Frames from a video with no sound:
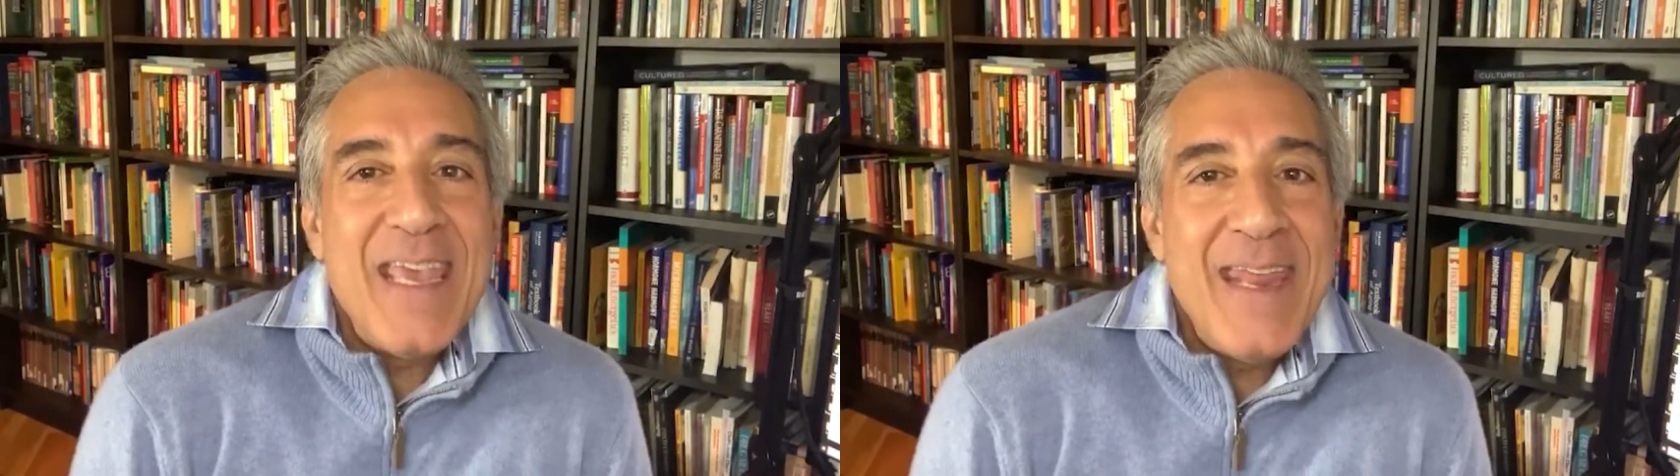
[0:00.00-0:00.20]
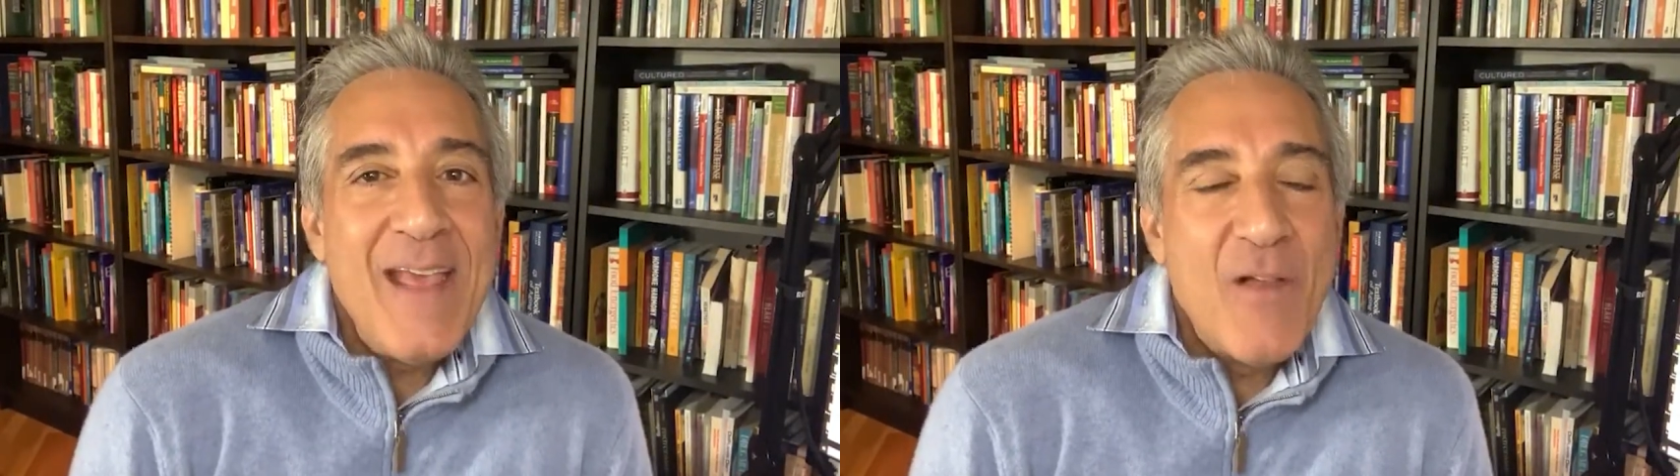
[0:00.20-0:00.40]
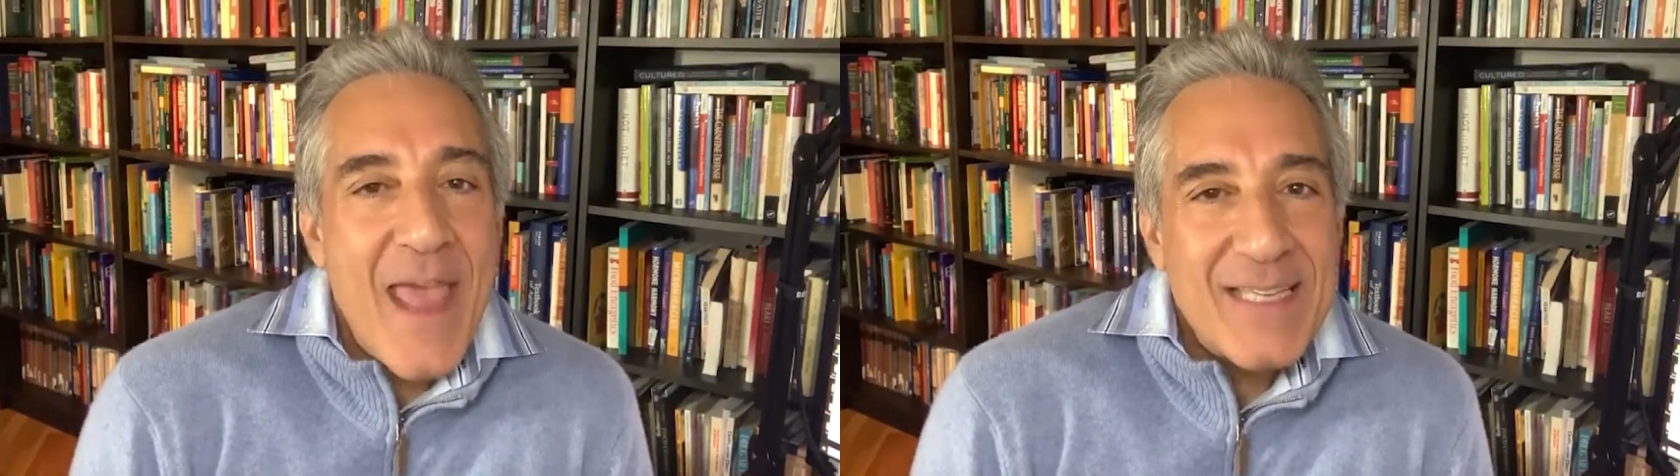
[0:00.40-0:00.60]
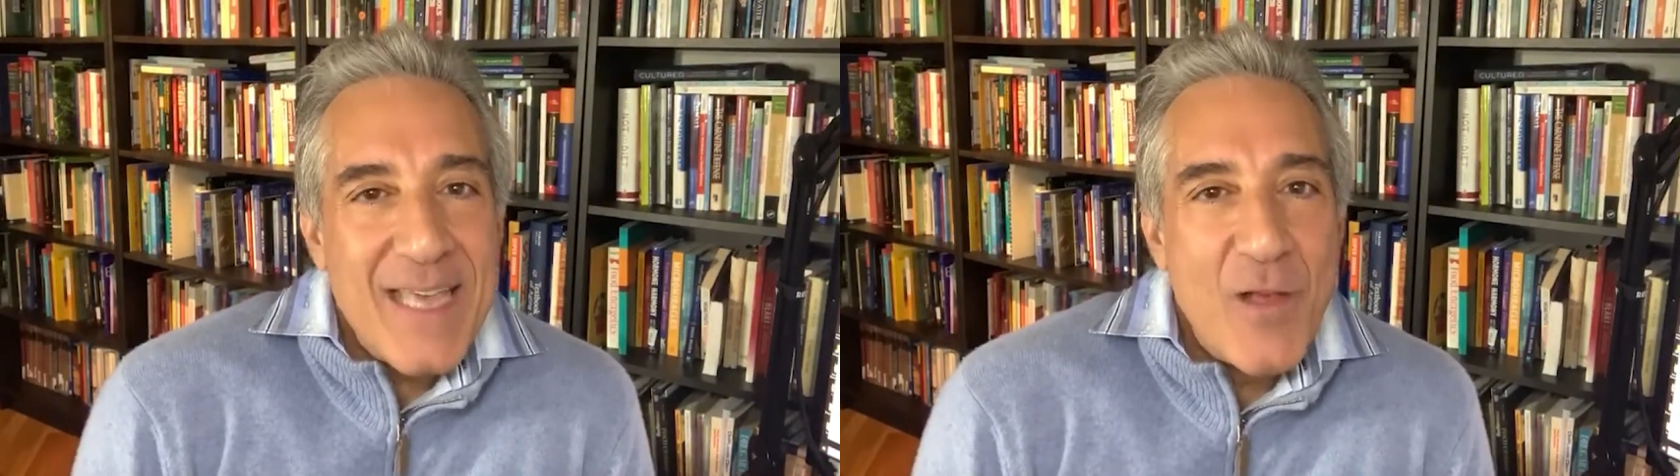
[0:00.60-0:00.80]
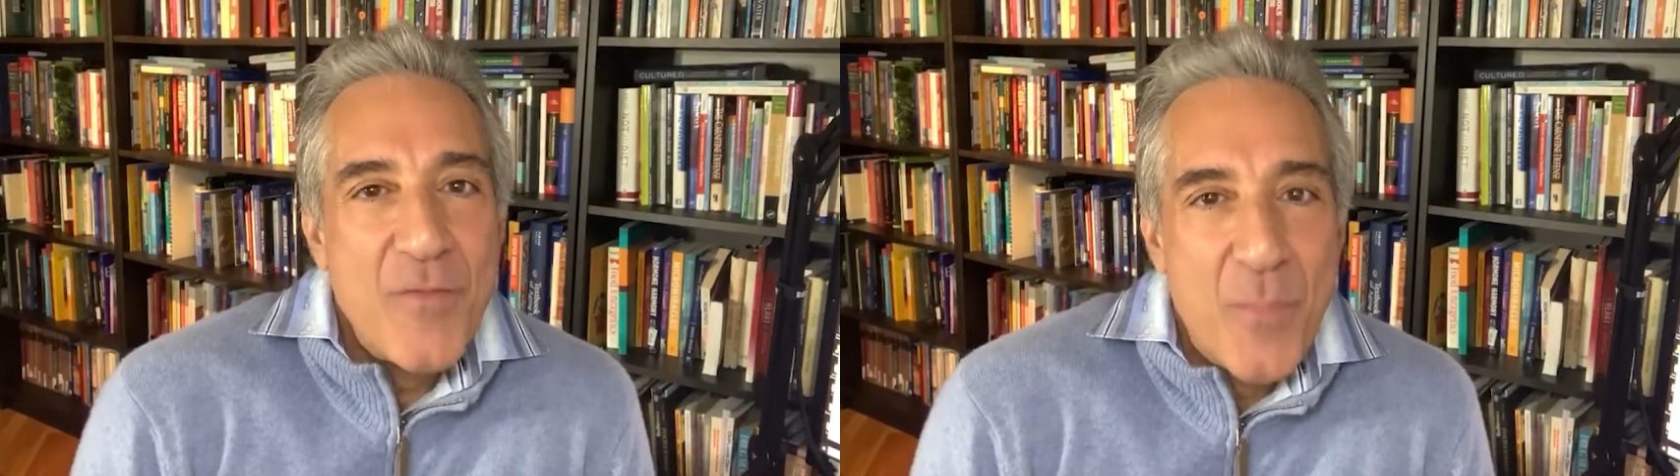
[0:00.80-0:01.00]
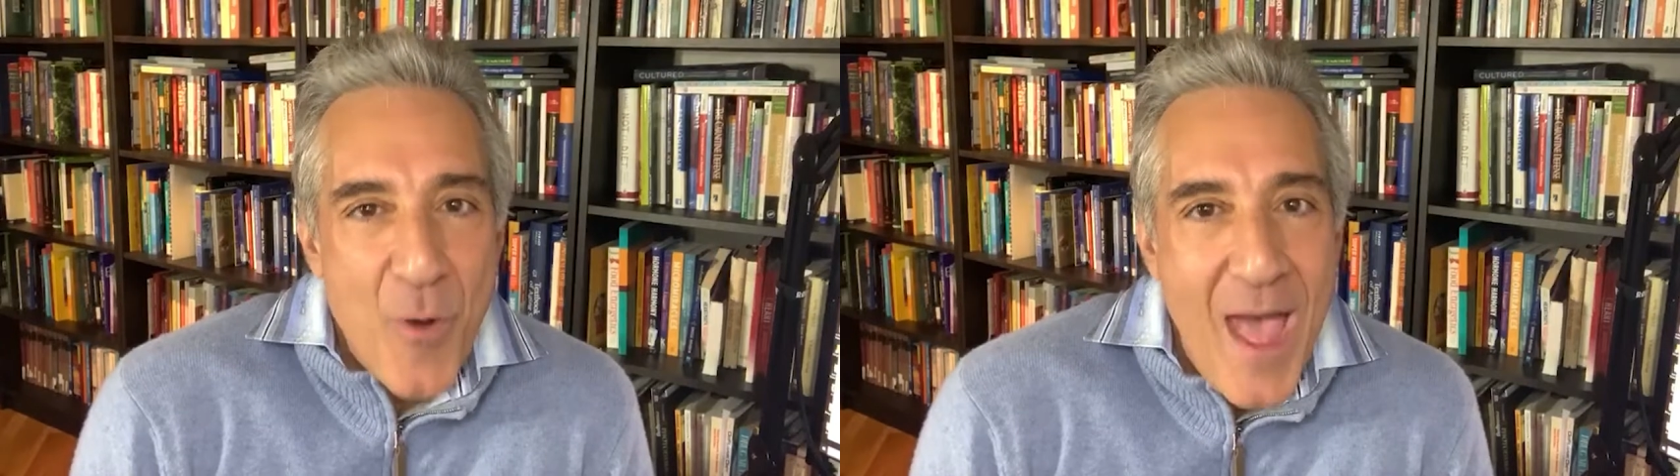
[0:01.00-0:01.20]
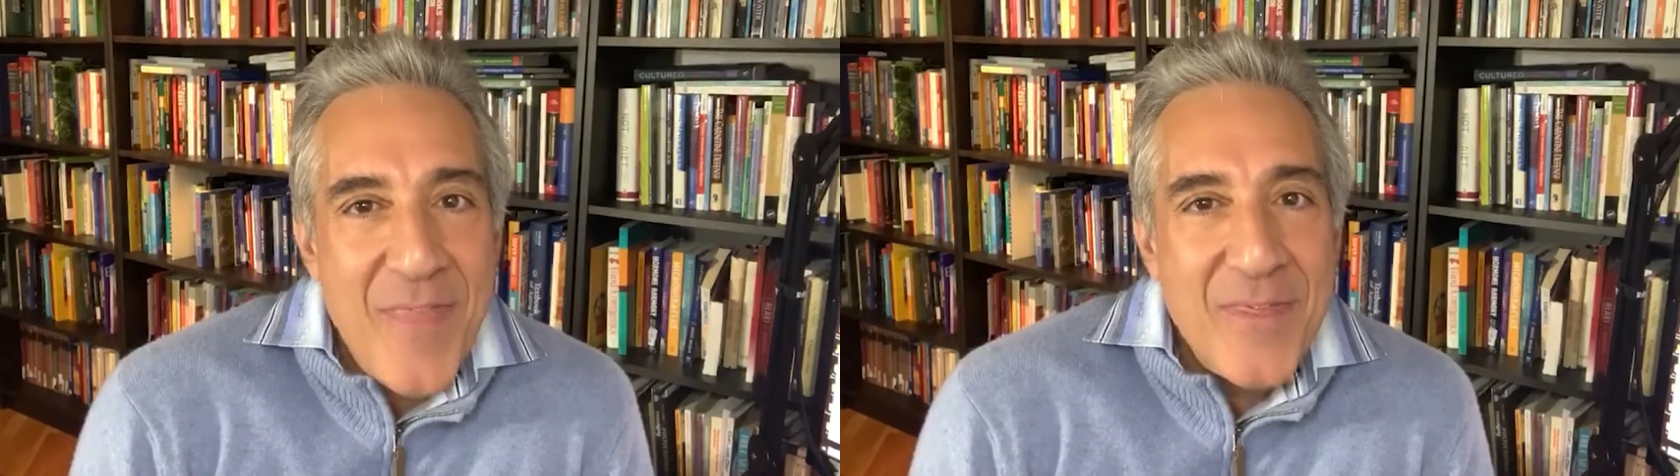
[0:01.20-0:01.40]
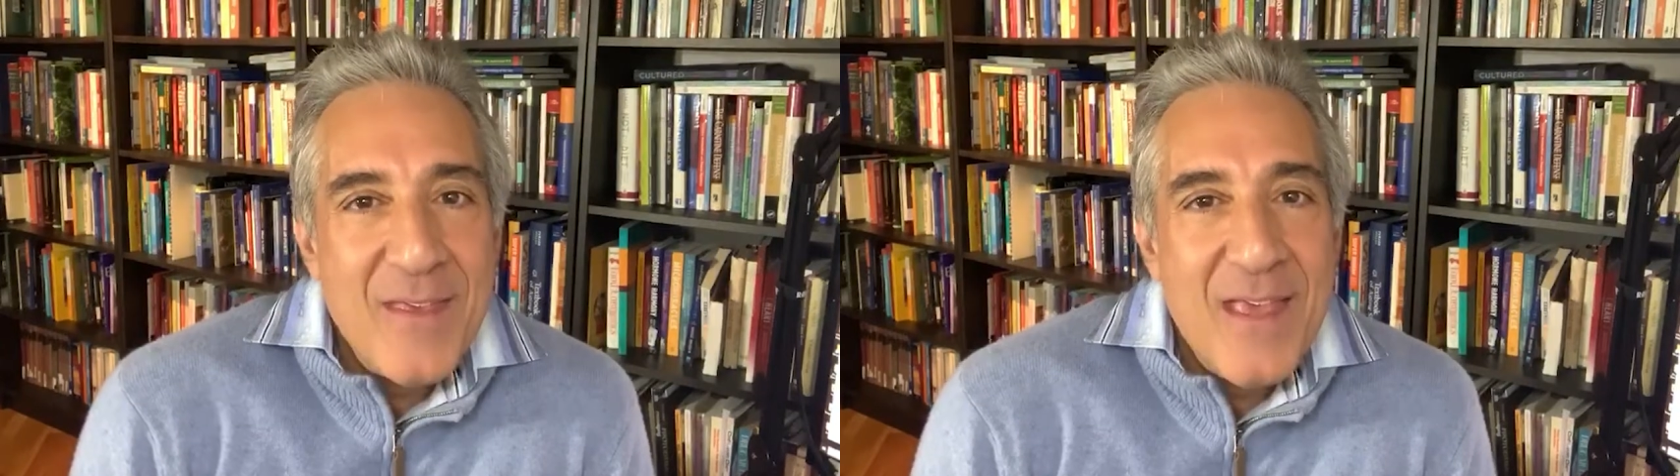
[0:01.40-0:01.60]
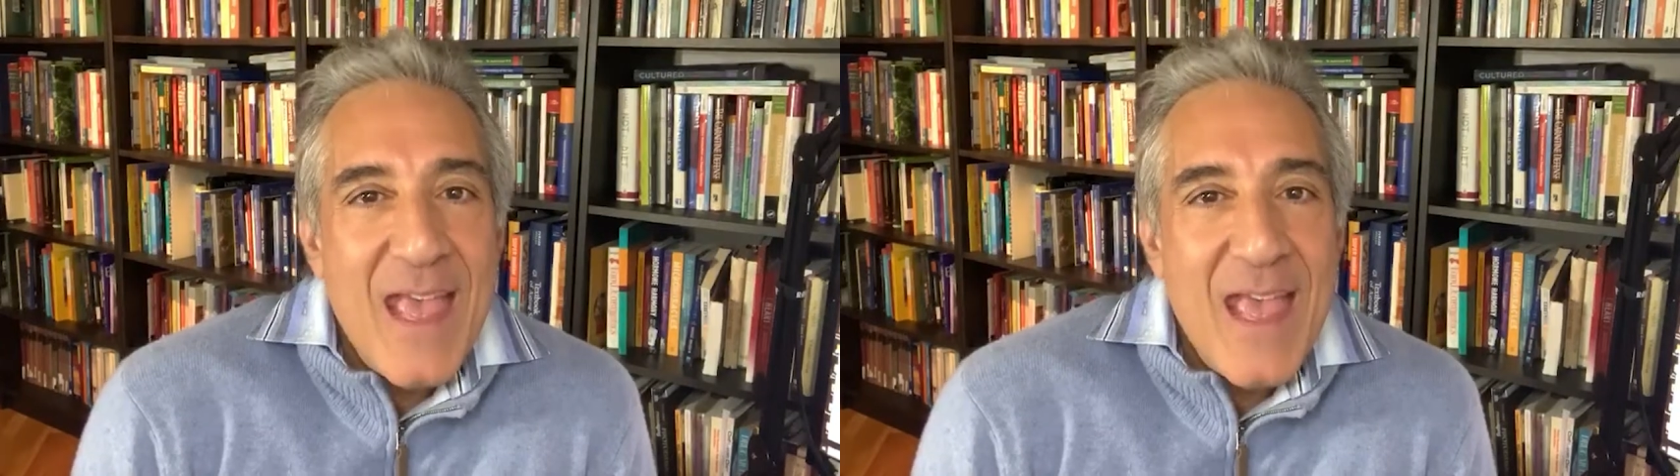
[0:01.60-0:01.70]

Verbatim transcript: inhale and exhale of the breath.